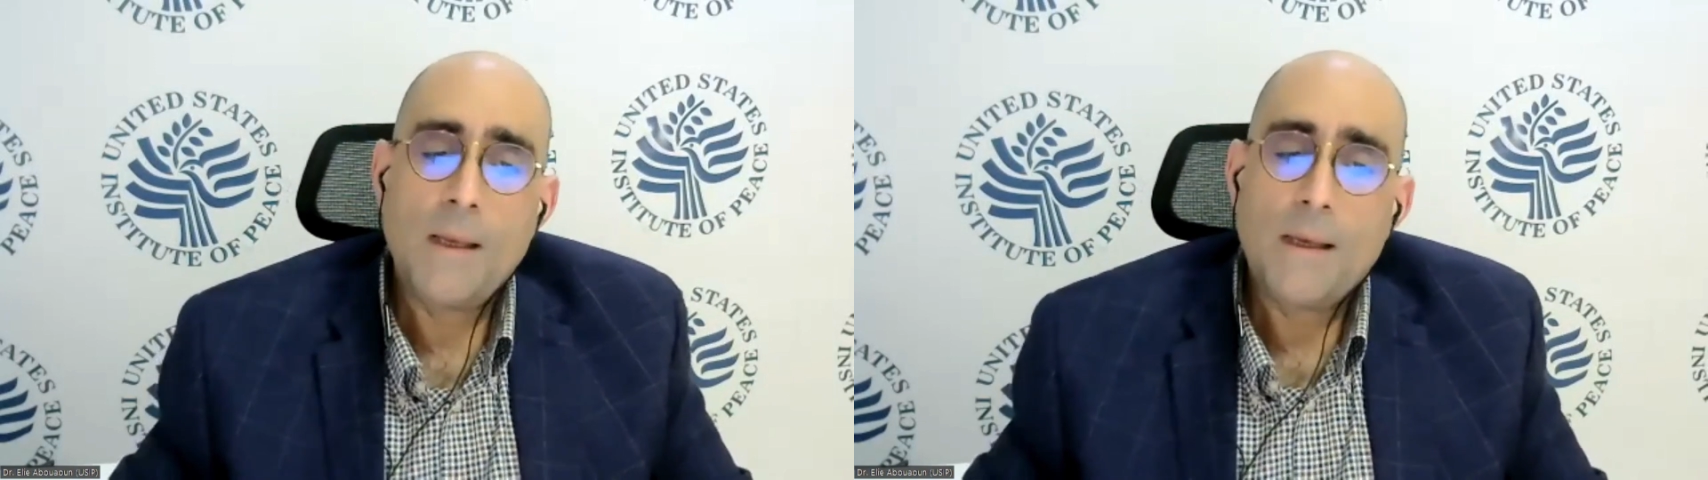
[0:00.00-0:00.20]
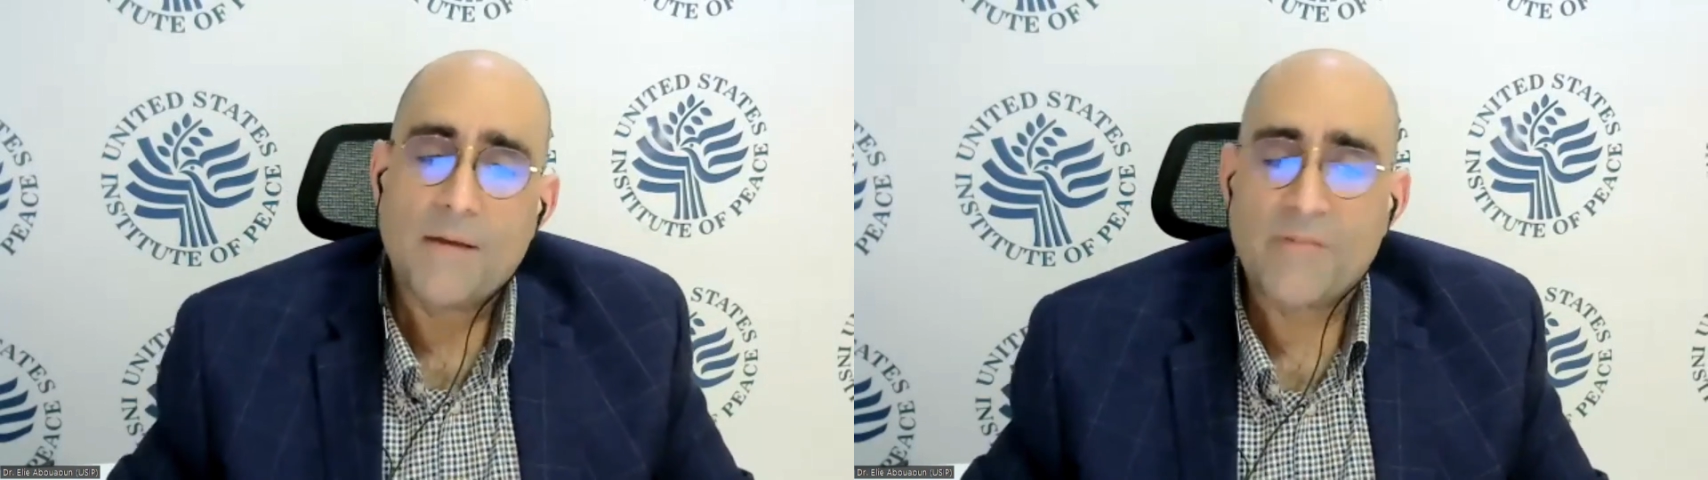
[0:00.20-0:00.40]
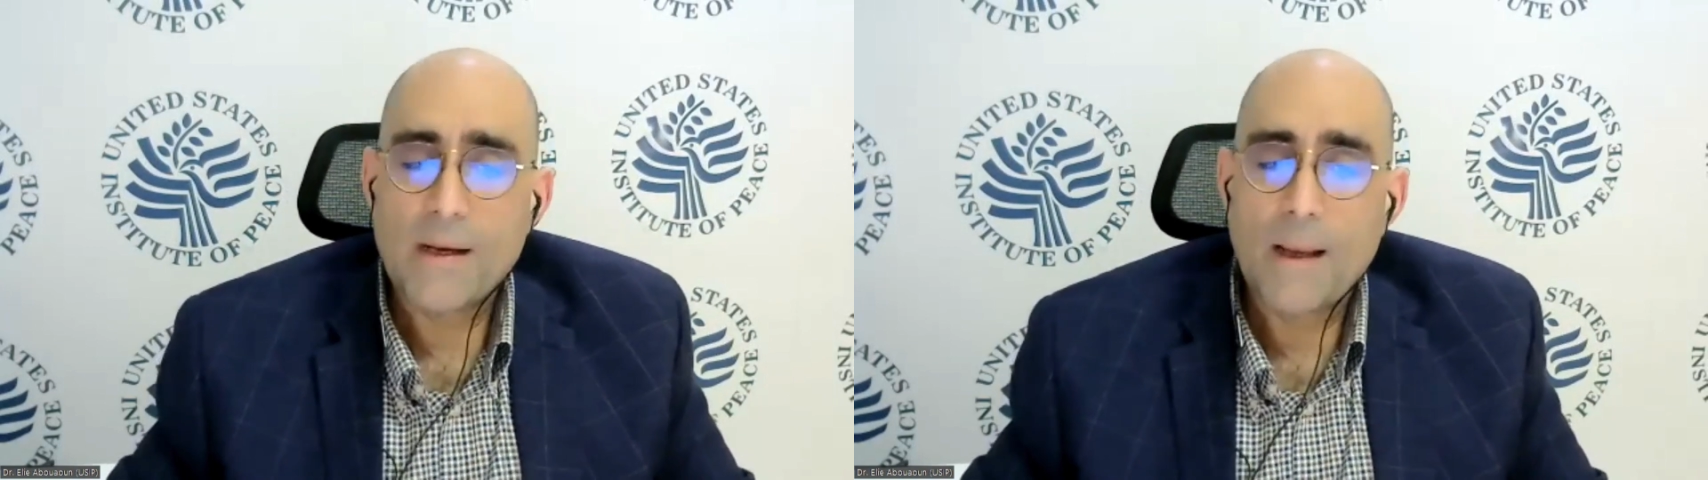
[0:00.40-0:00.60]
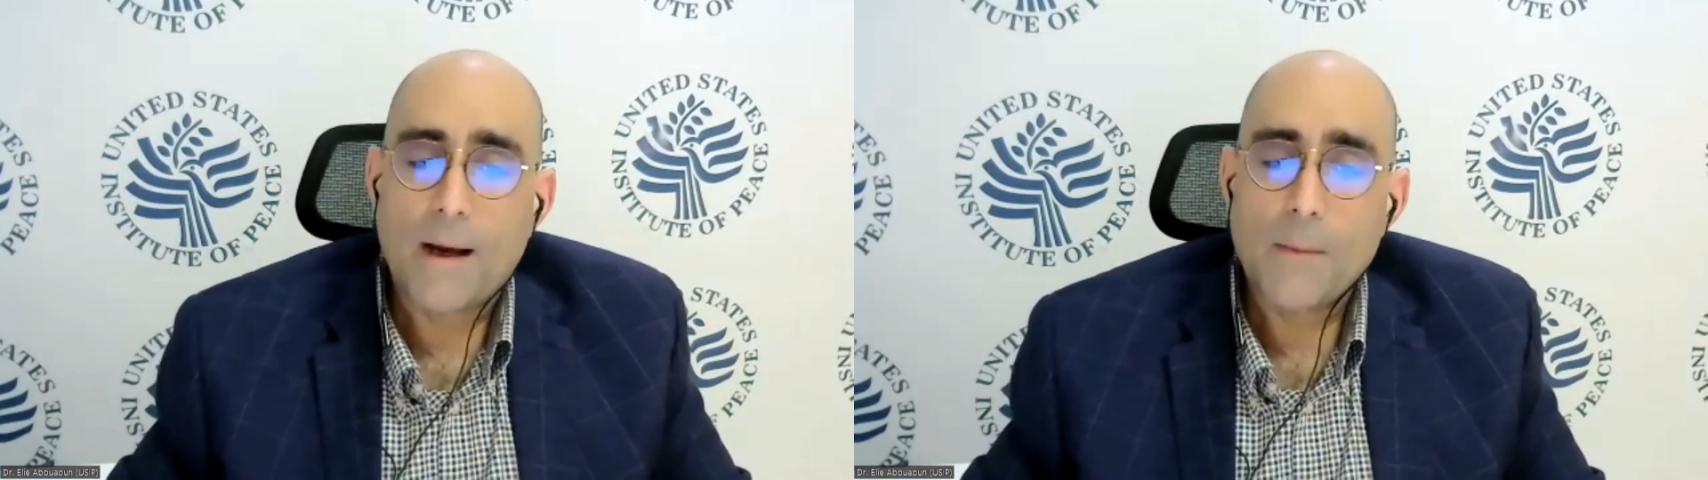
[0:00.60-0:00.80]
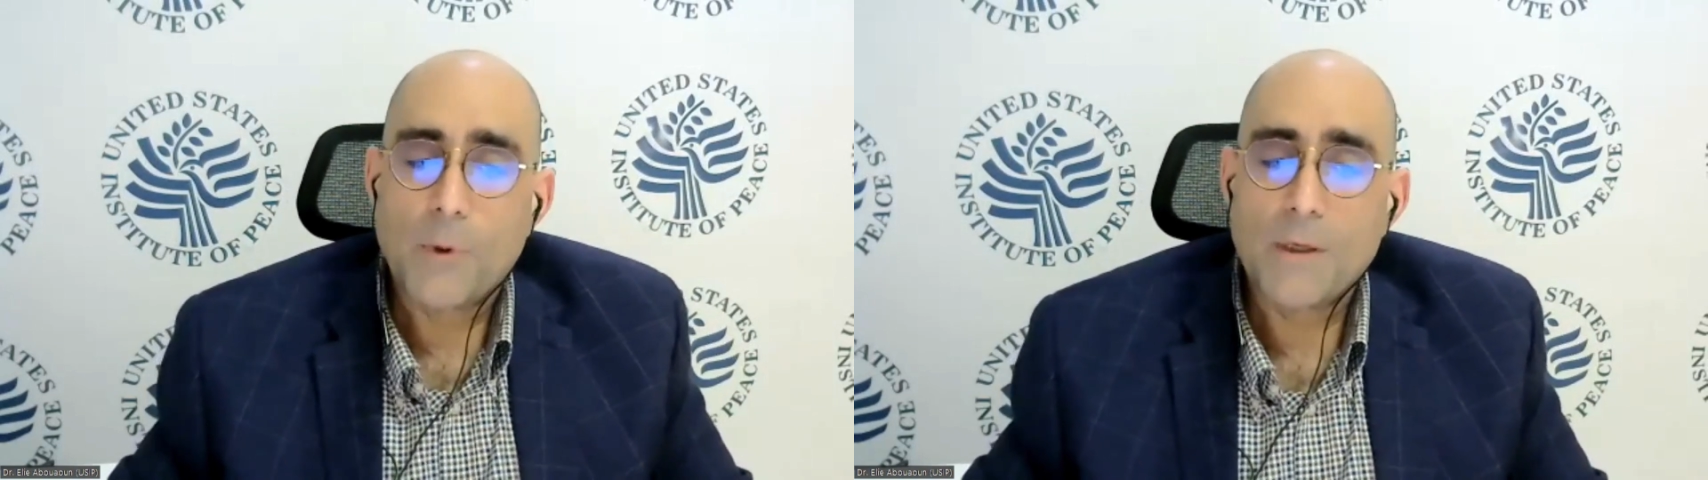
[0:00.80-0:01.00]
a very
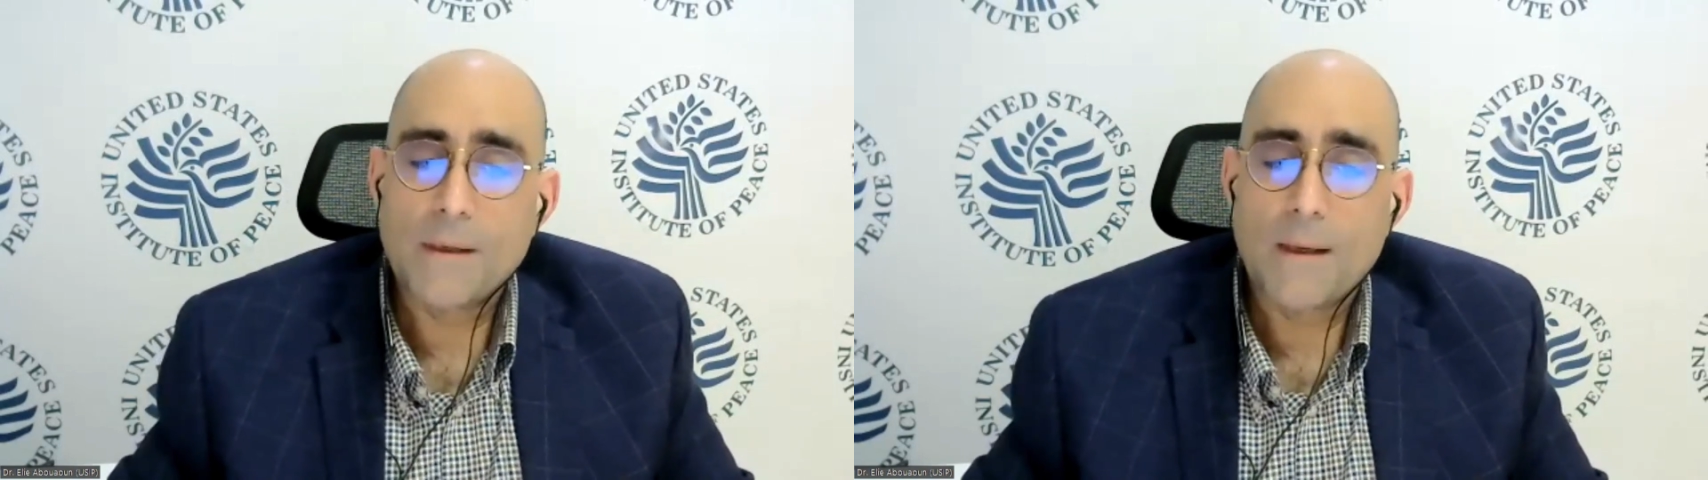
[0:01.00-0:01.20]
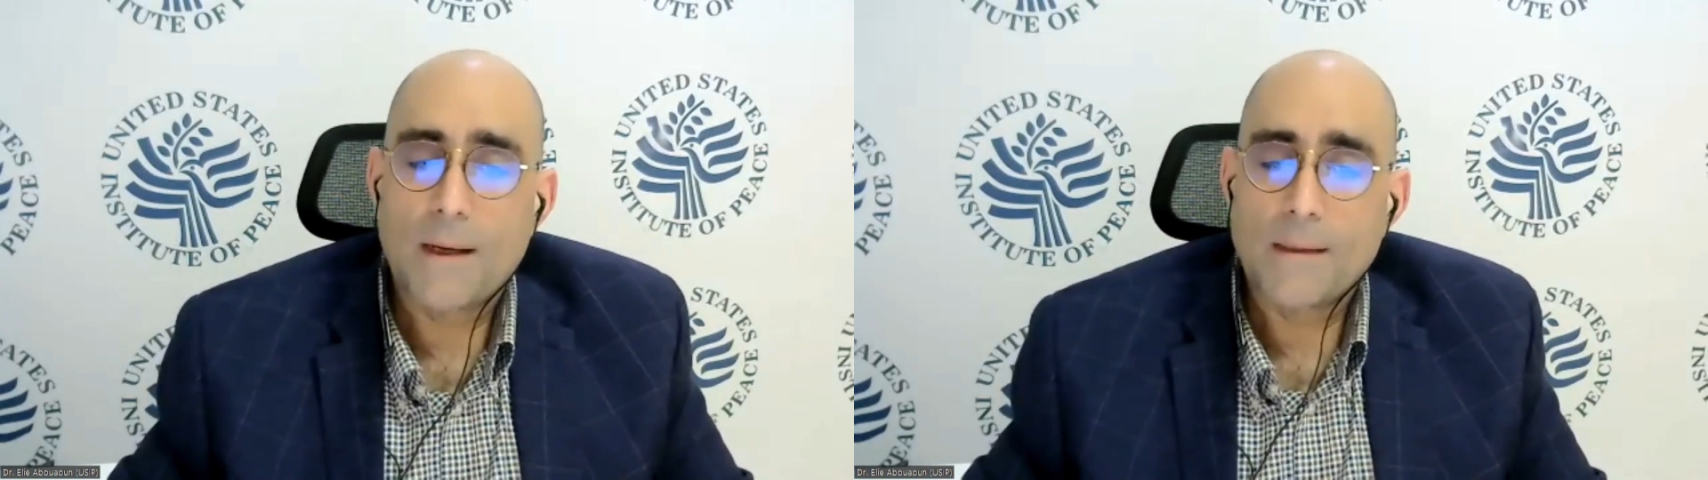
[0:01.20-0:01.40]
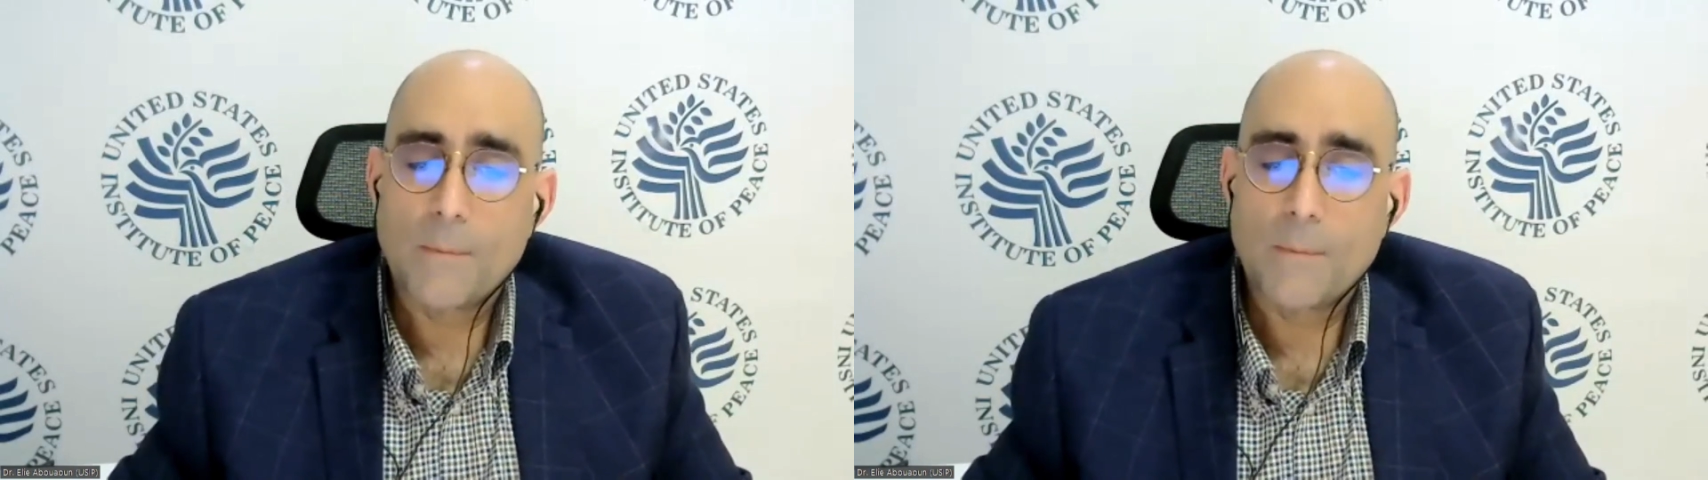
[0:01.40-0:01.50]
high political and